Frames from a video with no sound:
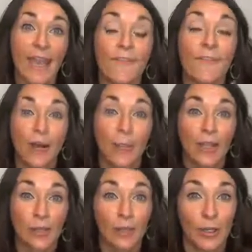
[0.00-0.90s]
from my
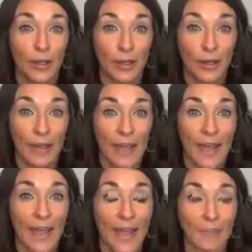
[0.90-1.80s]
computer,
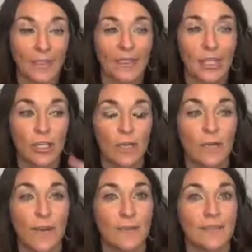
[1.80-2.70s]
because I knew
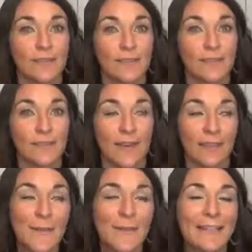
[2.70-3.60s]
if I
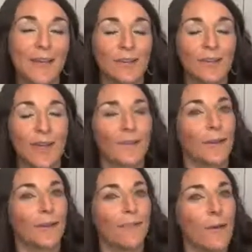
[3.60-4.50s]
let myself do that from
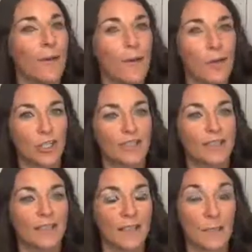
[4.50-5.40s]
my phone, it was
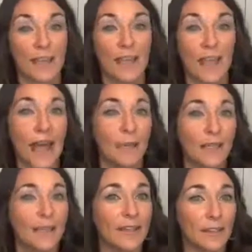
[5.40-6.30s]
just going to be a
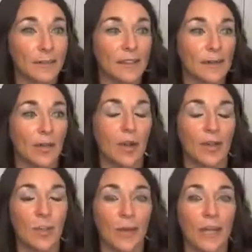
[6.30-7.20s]
habit that it was going to be hard
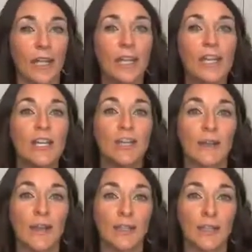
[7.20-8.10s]
to break.
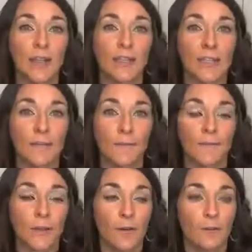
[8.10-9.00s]
So I tried to keep my
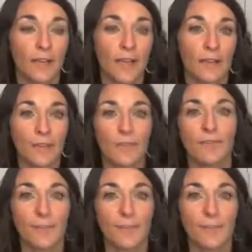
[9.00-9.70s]
phone kind of,